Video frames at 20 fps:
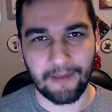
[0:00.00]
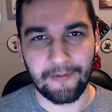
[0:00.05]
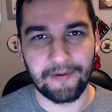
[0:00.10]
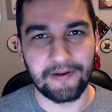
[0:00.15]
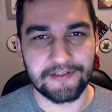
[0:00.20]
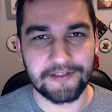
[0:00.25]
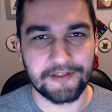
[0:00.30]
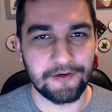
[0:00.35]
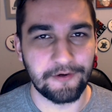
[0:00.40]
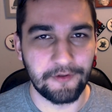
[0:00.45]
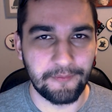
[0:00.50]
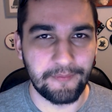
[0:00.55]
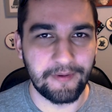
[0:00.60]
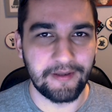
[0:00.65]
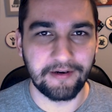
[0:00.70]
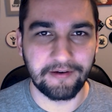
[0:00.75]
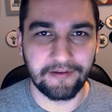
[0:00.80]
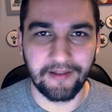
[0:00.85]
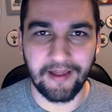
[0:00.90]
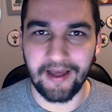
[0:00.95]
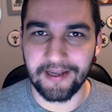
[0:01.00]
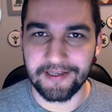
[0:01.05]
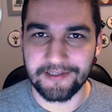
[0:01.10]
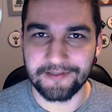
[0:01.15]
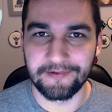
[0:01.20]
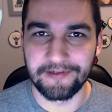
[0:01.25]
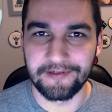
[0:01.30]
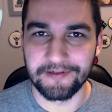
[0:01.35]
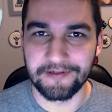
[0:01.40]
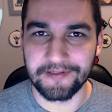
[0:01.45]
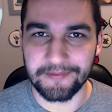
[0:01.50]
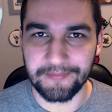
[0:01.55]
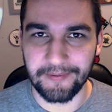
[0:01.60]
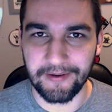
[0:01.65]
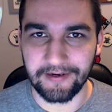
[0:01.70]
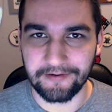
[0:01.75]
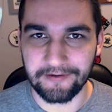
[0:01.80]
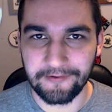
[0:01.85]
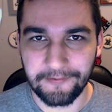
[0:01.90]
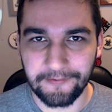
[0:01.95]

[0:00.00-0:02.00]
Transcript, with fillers: I mean, it's a golem made of glass, what do you expect?